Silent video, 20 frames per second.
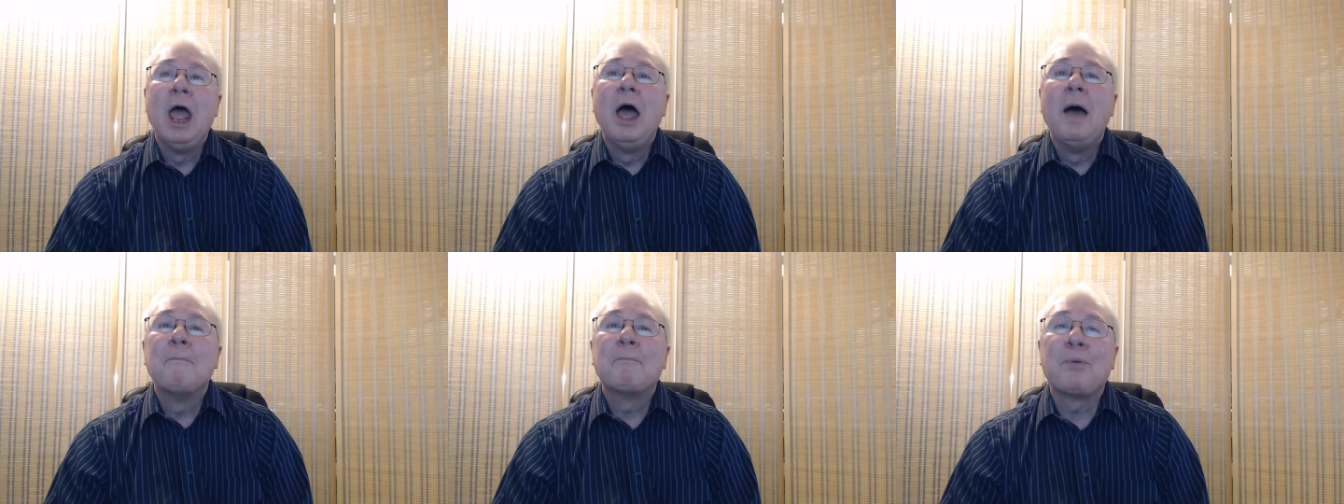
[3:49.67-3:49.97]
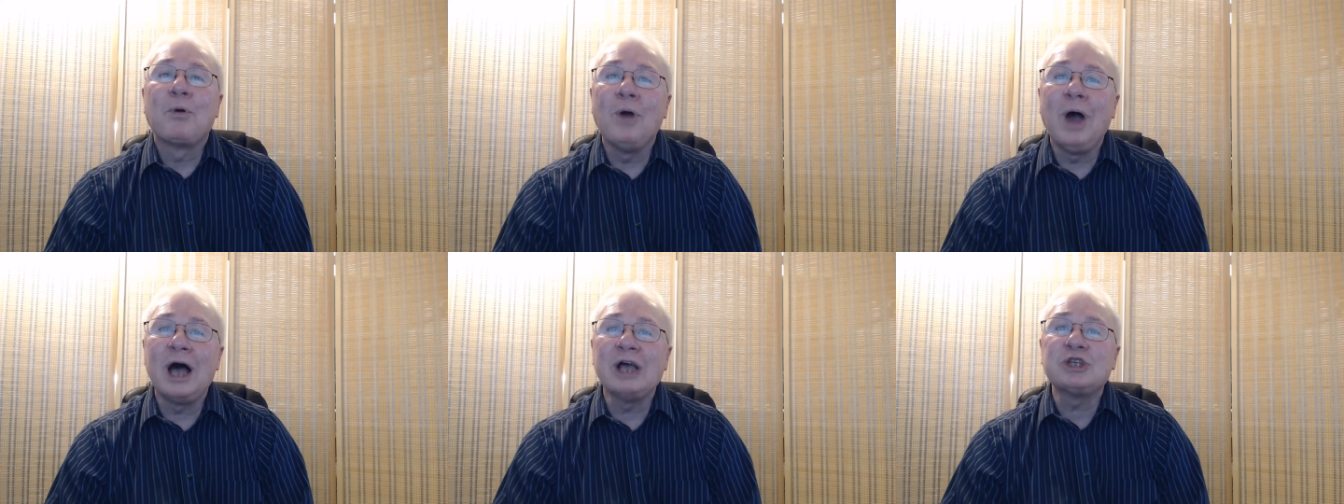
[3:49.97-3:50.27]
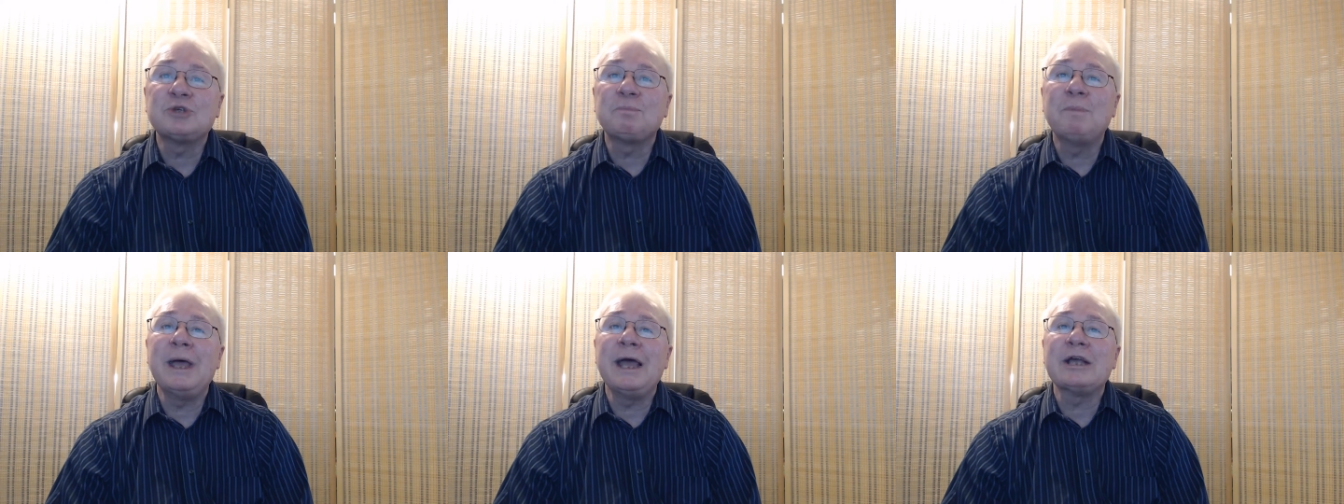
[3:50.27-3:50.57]

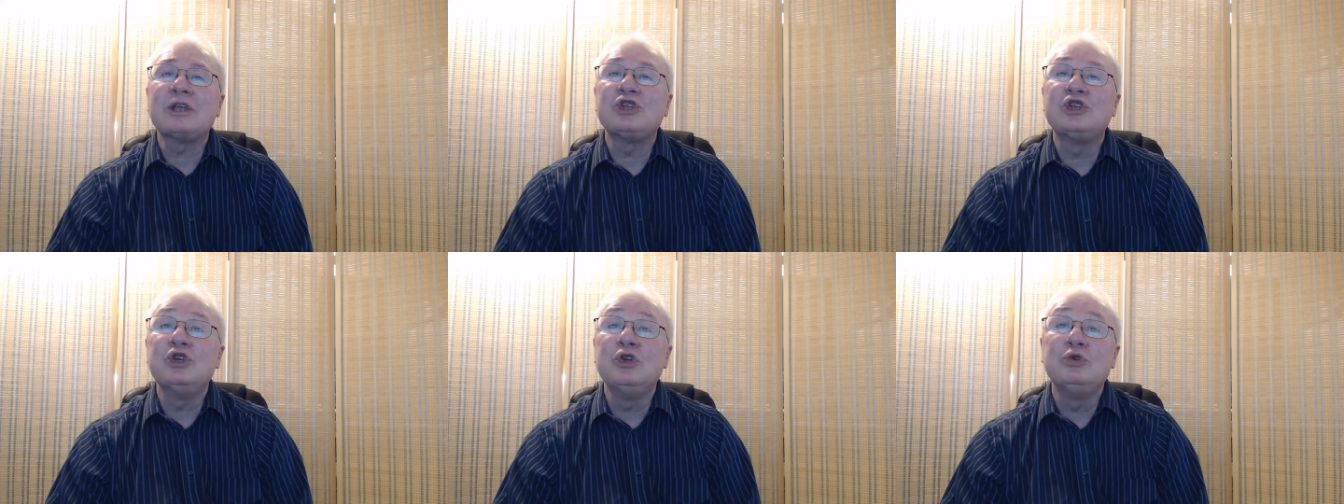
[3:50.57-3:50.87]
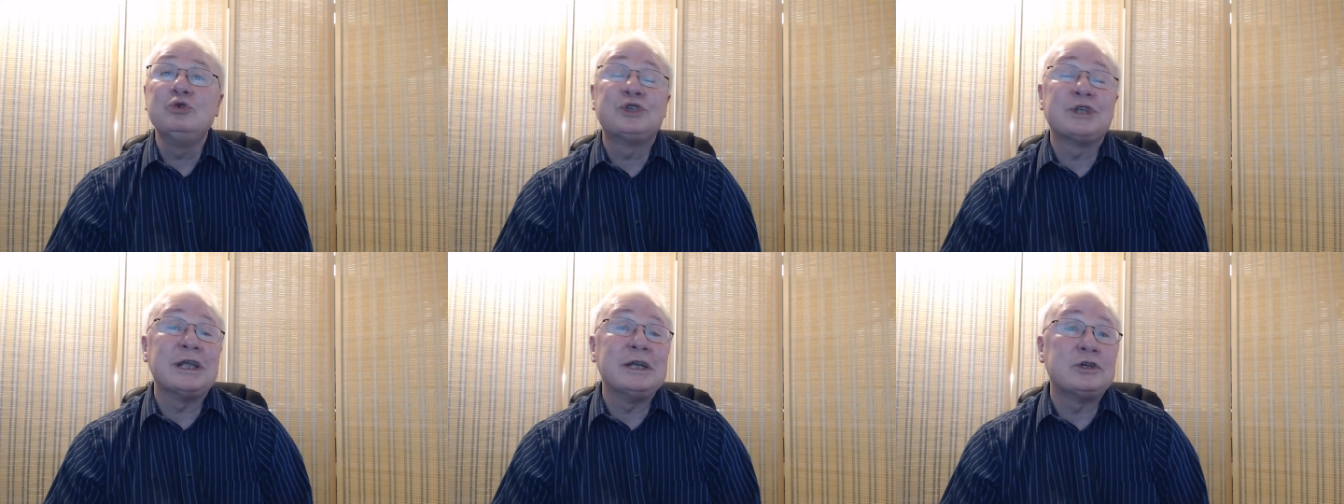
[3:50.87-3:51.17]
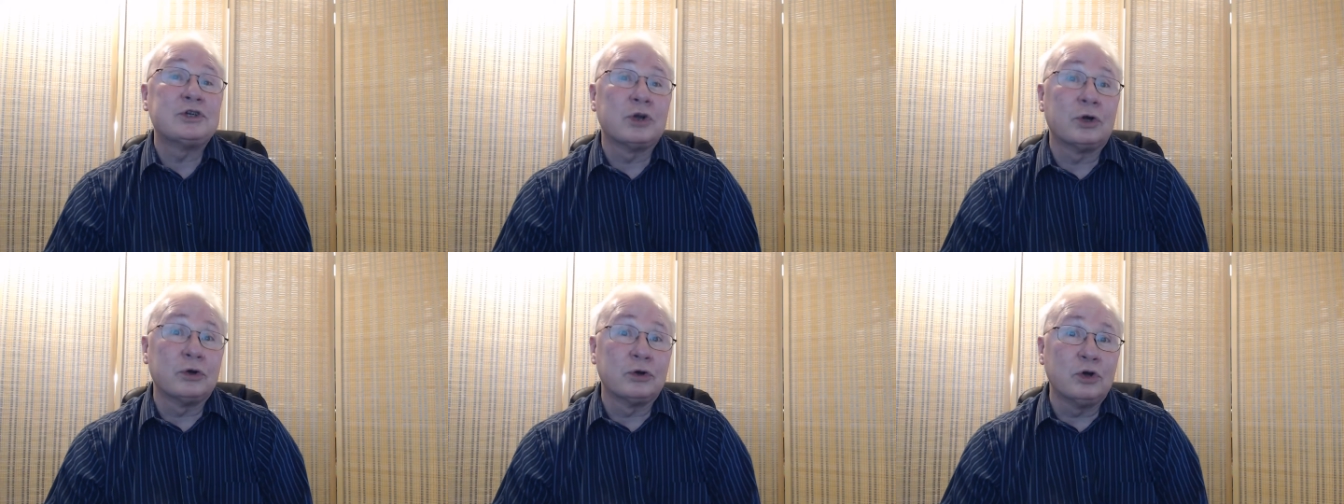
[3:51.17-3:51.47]
Prospects use
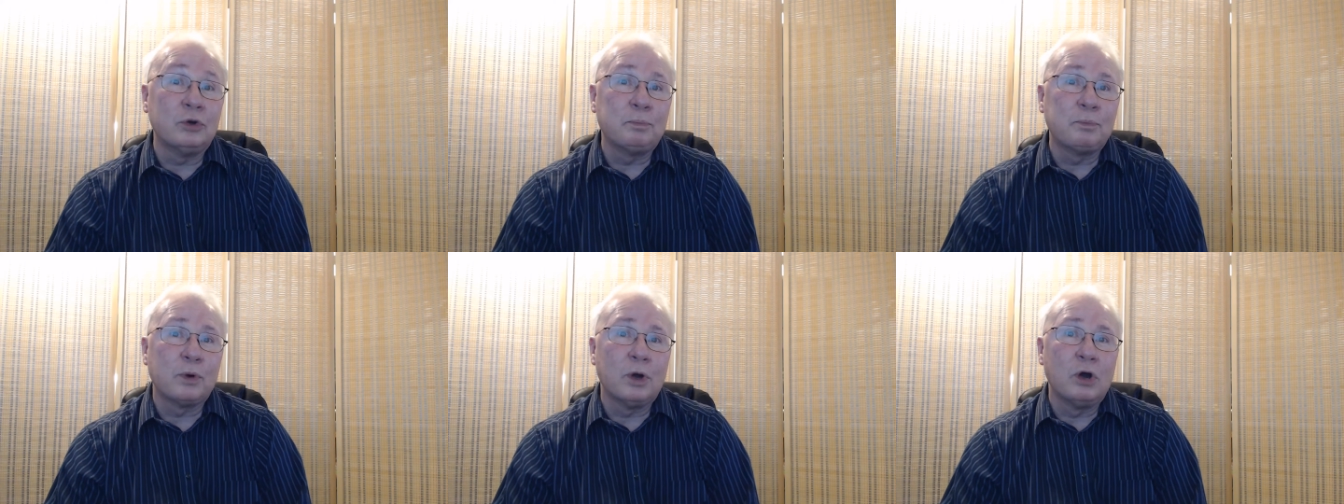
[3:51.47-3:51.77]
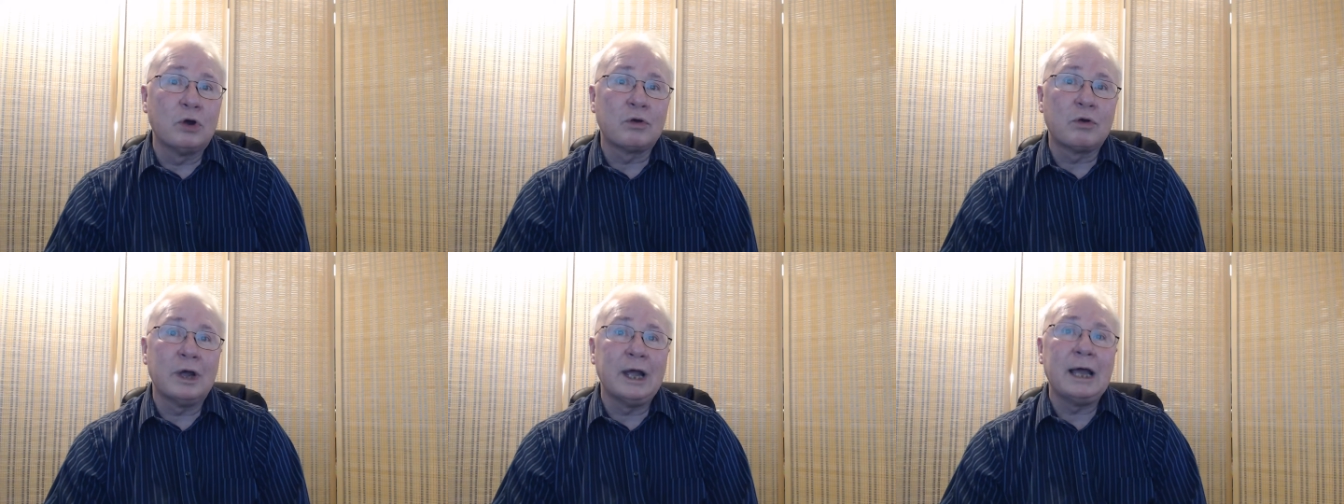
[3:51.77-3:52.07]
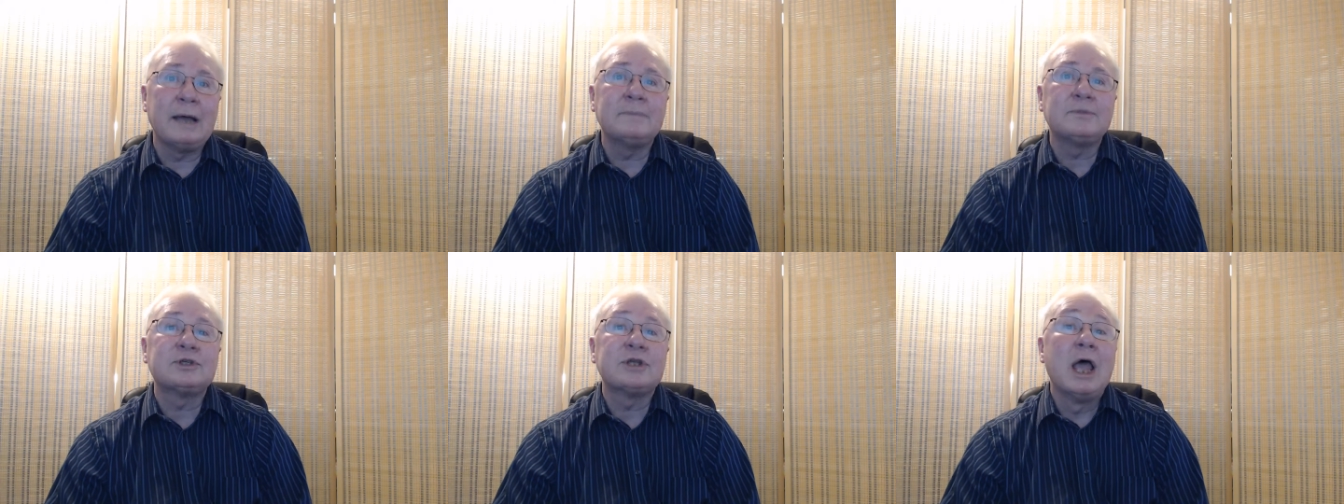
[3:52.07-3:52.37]
internal
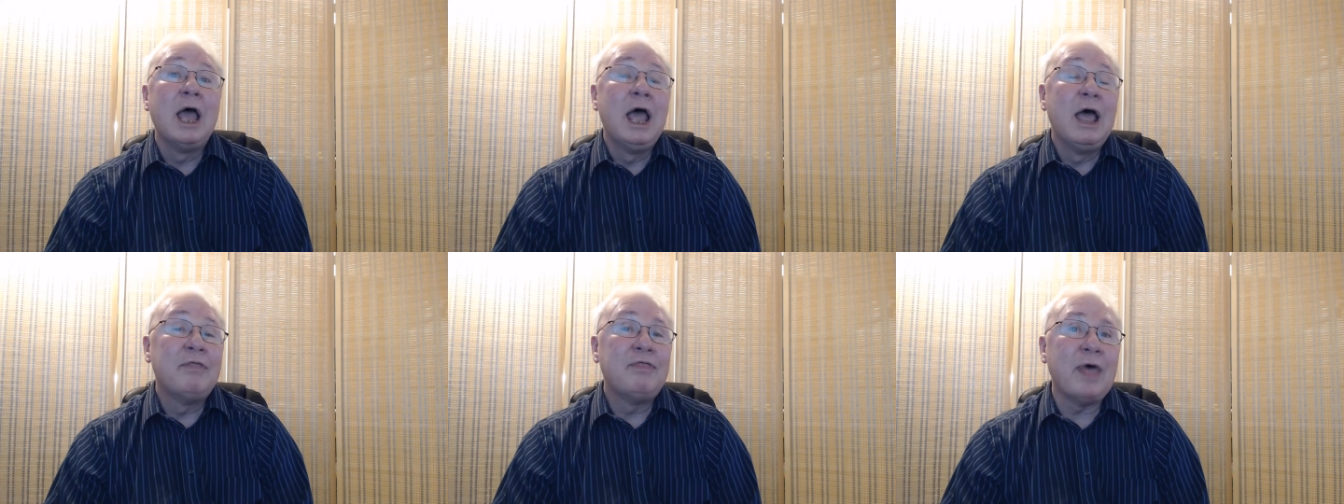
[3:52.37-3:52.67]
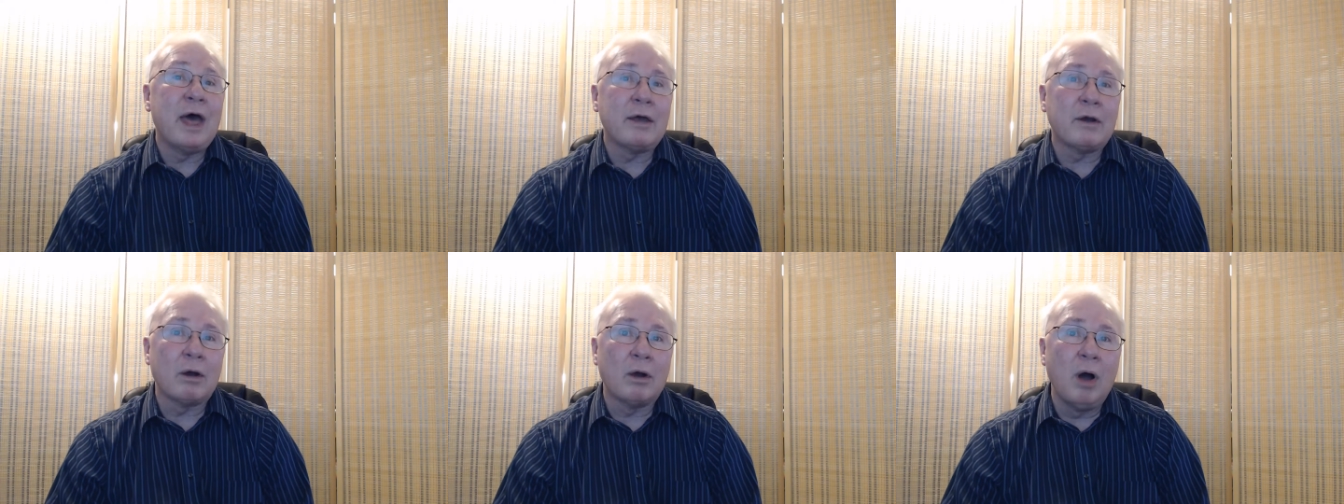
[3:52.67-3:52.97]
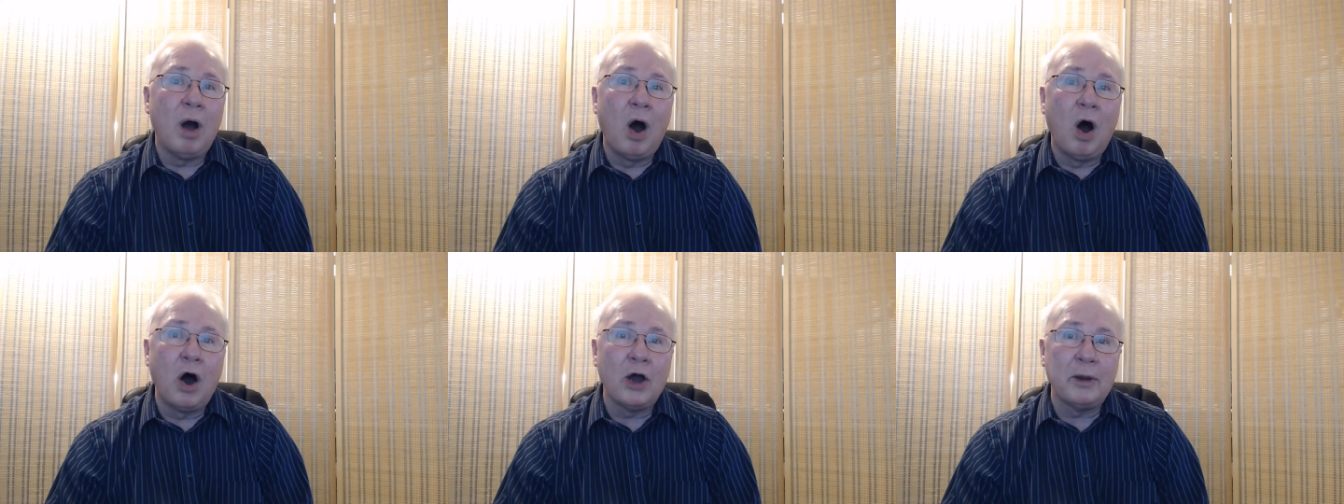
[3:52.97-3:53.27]
programs that are
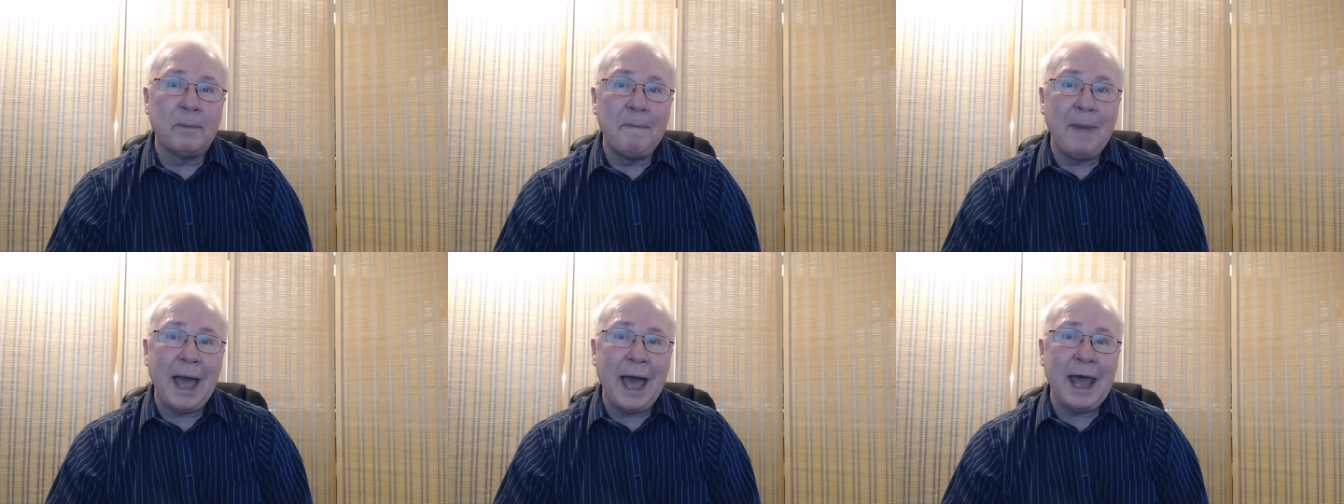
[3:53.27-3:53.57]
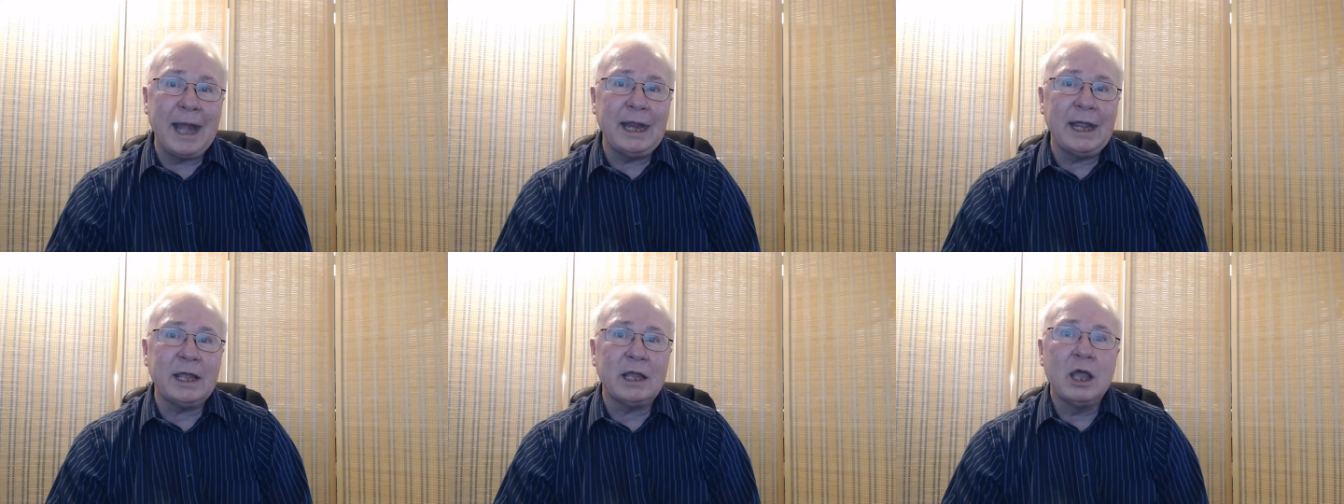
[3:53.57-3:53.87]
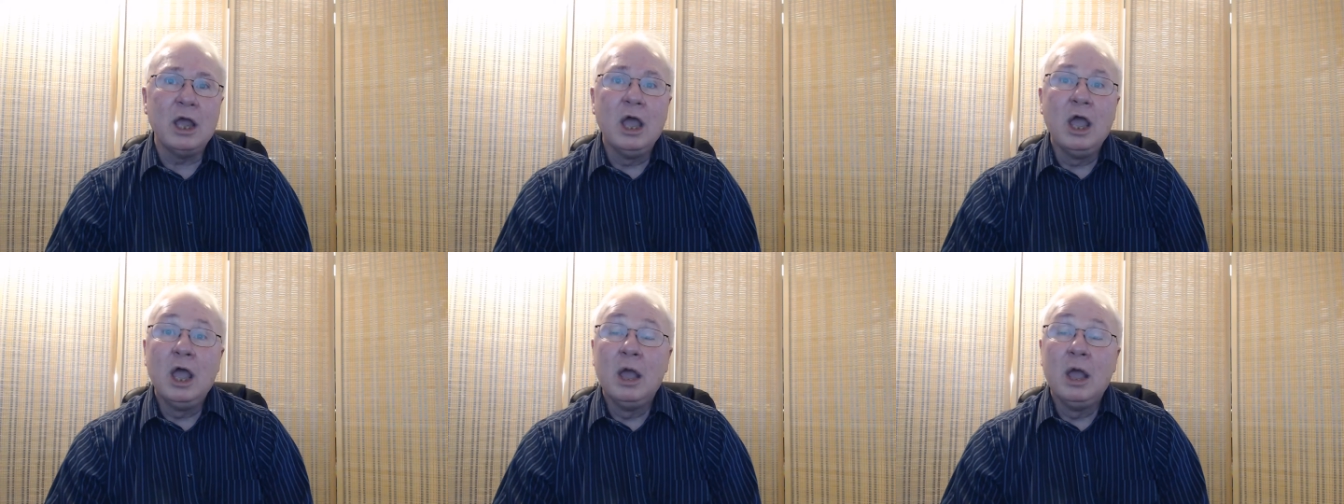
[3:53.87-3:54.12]
automatic,